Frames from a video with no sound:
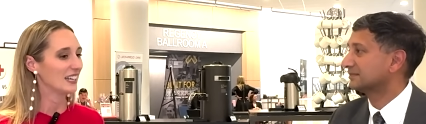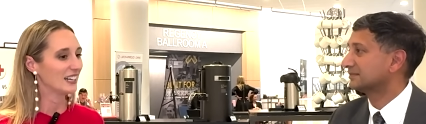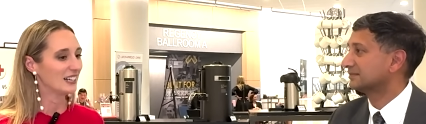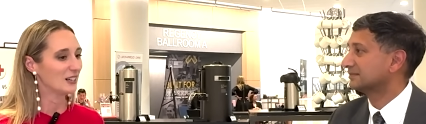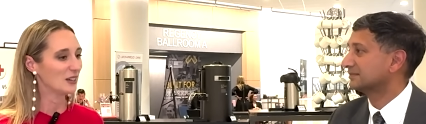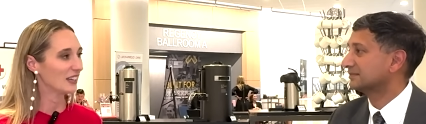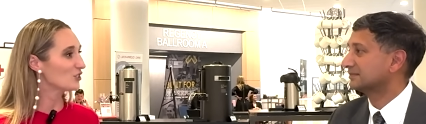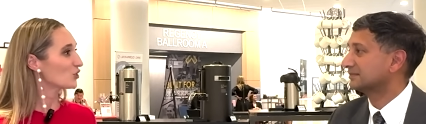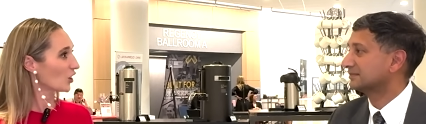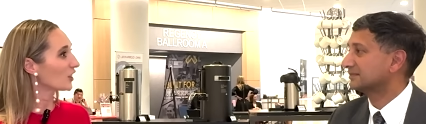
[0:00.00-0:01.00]
Speaker 1: uh, I
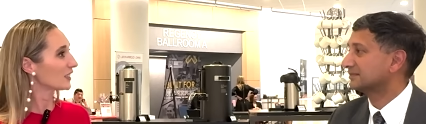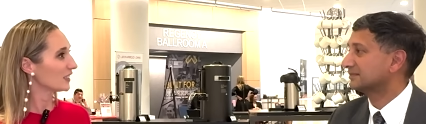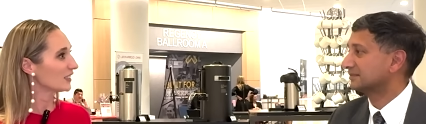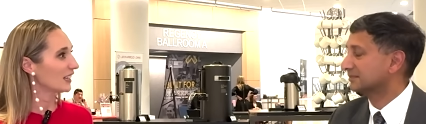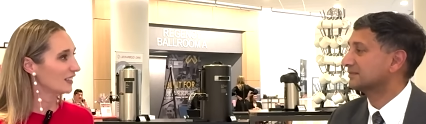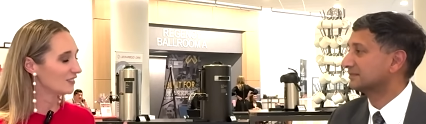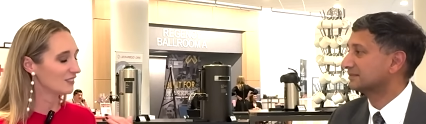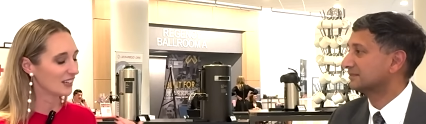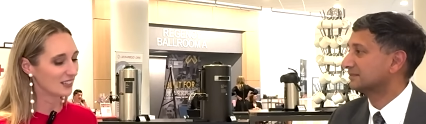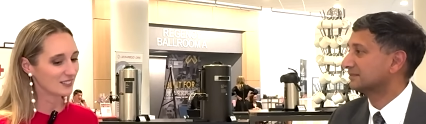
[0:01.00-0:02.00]
started at,
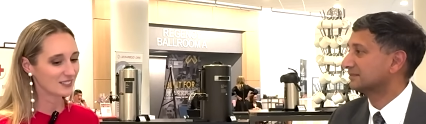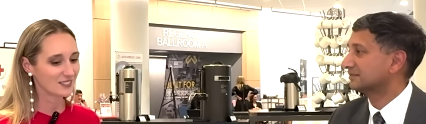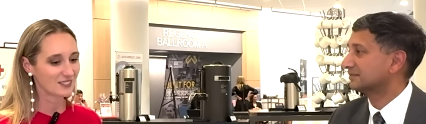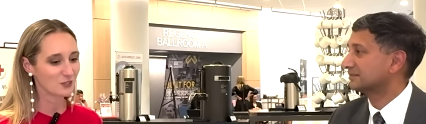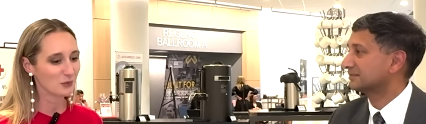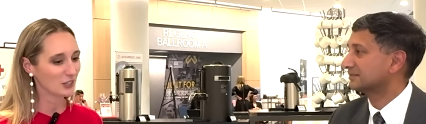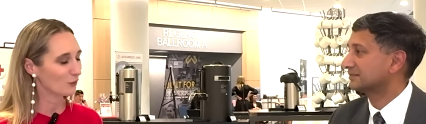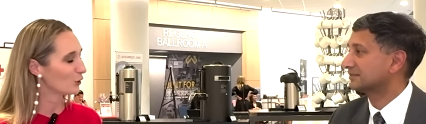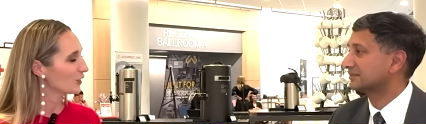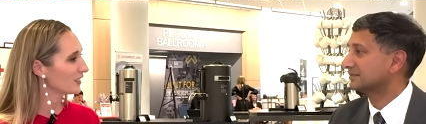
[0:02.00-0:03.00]
as you might have
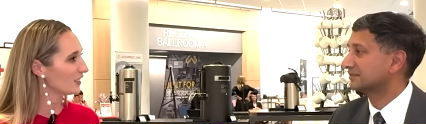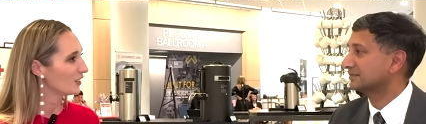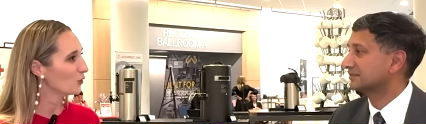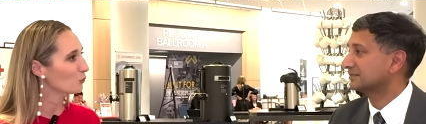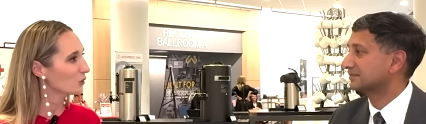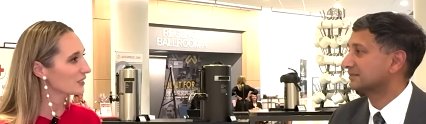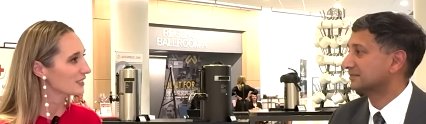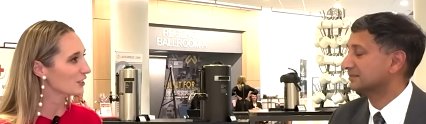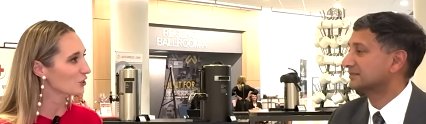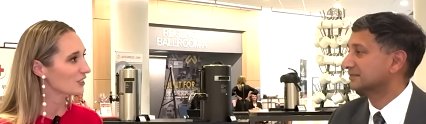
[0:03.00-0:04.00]
heard in the award
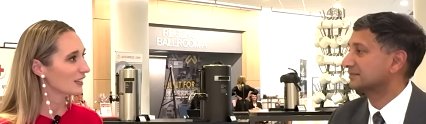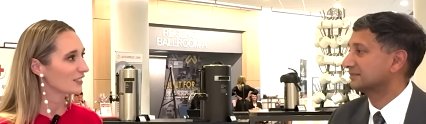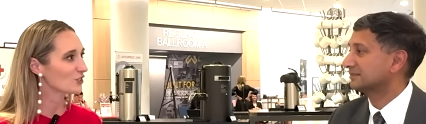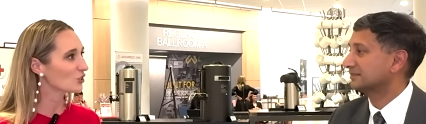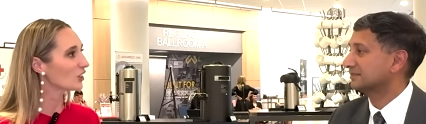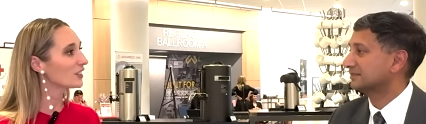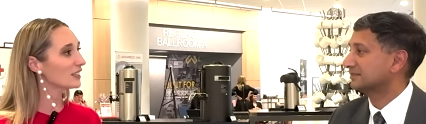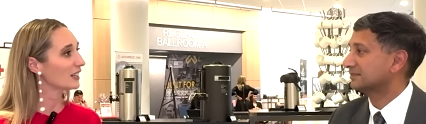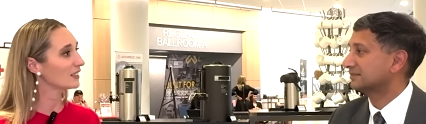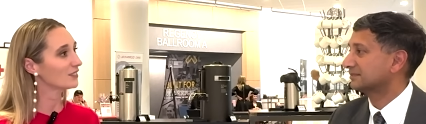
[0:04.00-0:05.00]
session, I
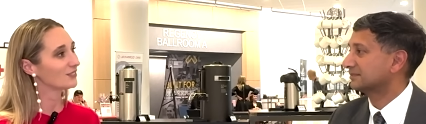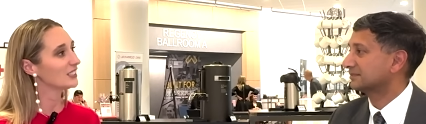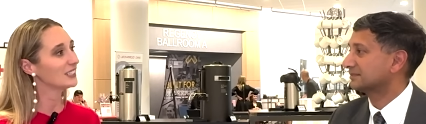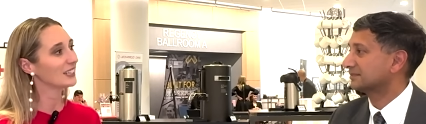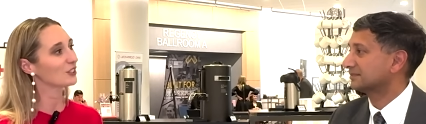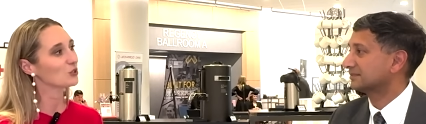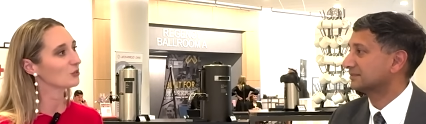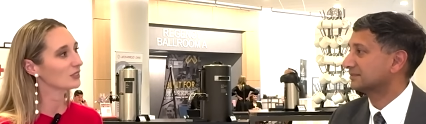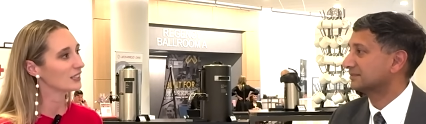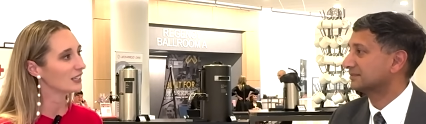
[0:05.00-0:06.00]
started at Govini
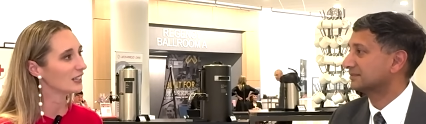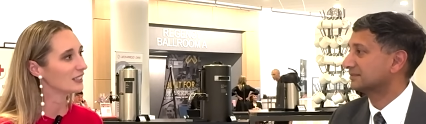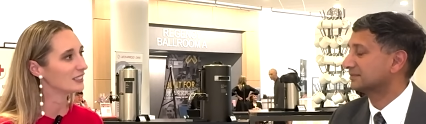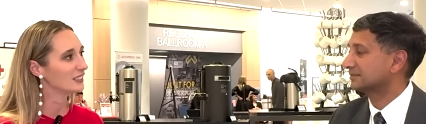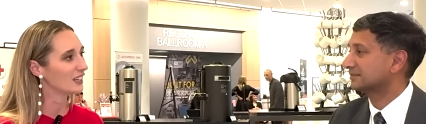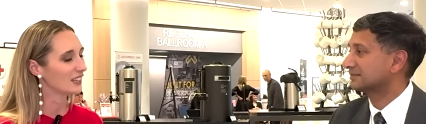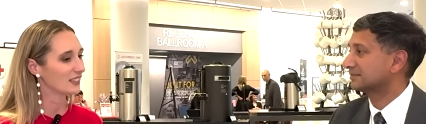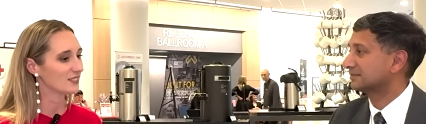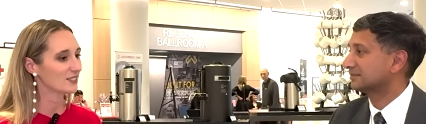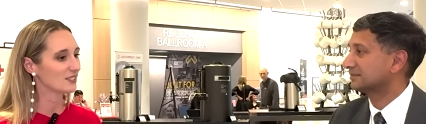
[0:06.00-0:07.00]
actually
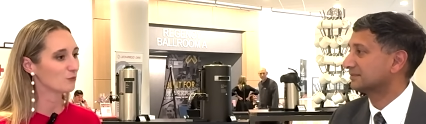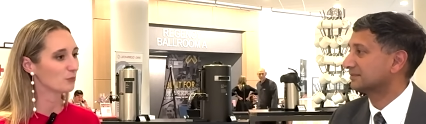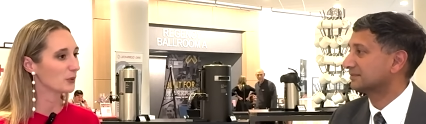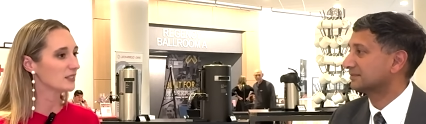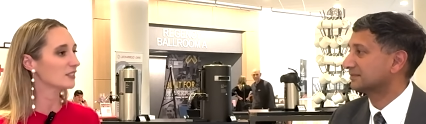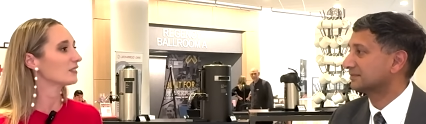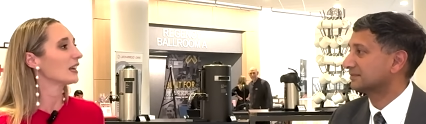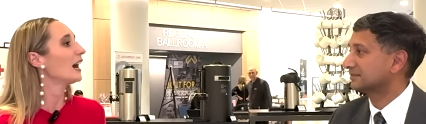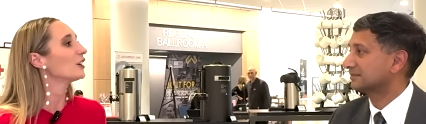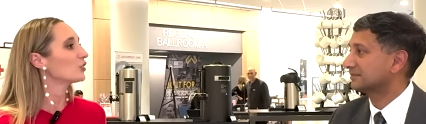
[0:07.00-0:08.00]
as basically
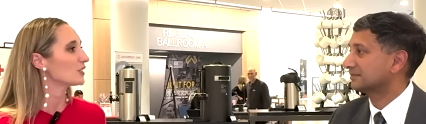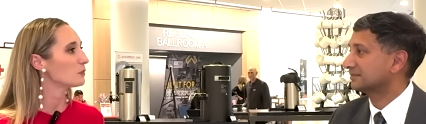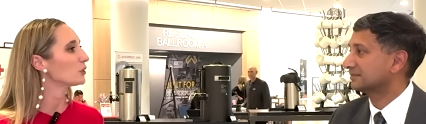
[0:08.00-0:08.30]
hired to